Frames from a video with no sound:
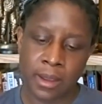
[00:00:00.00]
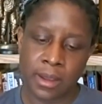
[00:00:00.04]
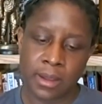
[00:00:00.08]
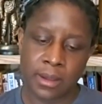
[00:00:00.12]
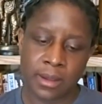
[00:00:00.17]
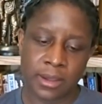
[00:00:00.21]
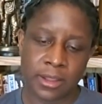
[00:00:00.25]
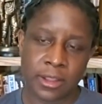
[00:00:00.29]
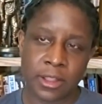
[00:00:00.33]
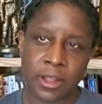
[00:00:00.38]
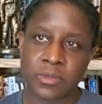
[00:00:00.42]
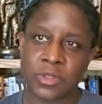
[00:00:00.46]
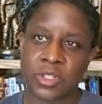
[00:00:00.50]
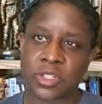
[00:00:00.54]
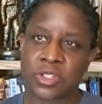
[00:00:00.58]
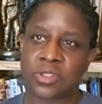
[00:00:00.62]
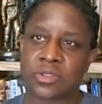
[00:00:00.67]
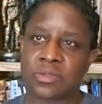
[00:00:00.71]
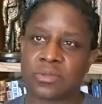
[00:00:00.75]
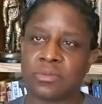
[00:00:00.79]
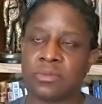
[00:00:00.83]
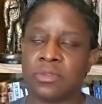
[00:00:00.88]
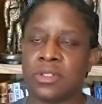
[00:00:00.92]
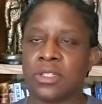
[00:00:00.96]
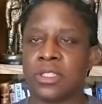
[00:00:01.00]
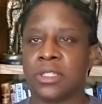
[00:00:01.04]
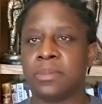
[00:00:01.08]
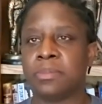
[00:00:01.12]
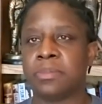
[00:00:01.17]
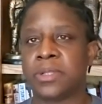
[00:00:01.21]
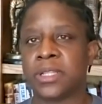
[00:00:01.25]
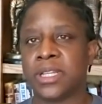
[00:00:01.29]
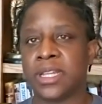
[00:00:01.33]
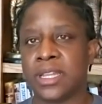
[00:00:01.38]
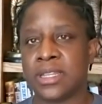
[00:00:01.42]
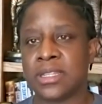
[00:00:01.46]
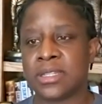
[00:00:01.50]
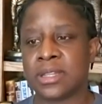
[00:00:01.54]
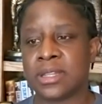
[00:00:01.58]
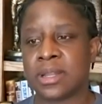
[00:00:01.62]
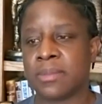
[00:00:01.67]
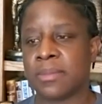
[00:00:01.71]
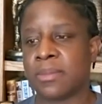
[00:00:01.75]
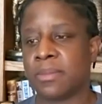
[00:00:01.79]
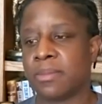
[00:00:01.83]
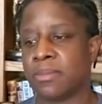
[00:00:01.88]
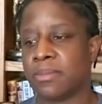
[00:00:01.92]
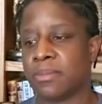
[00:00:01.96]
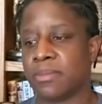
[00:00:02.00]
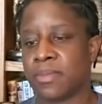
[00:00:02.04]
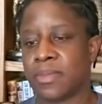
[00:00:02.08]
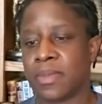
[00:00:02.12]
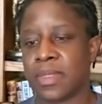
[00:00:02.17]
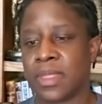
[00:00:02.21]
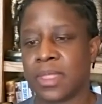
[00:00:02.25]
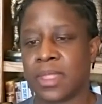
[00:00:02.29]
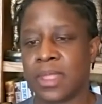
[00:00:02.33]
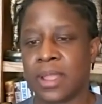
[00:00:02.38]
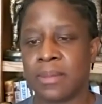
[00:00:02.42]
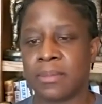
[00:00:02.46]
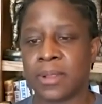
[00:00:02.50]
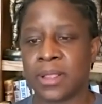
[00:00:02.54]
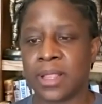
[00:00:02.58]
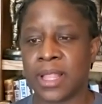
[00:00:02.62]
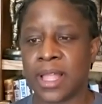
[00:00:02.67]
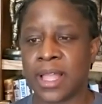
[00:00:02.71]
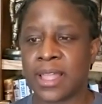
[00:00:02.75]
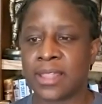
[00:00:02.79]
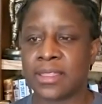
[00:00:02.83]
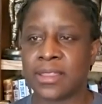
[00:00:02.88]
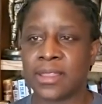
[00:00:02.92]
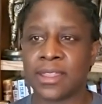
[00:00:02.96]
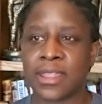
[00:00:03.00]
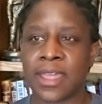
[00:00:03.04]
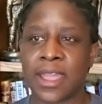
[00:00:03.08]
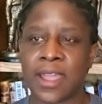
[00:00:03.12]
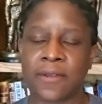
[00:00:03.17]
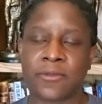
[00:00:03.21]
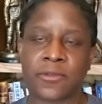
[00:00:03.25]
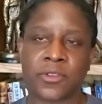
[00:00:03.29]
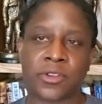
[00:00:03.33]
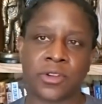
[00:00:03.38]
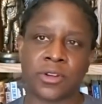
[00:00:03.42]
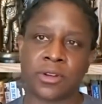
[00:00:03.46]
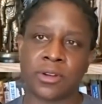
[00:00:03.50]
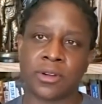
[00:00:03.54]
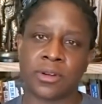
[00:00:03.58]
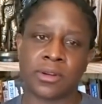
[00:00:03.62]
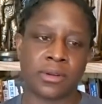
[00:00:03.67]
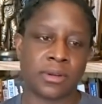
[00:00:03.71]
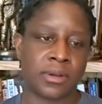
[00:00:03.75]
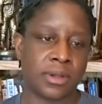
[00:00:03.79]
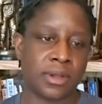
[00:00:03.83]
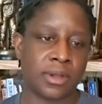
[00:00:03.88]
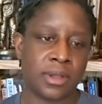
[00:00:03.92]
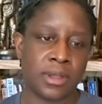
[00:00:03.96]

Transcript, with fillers: you know, I'm just really pleased, and I'm I'm glad that after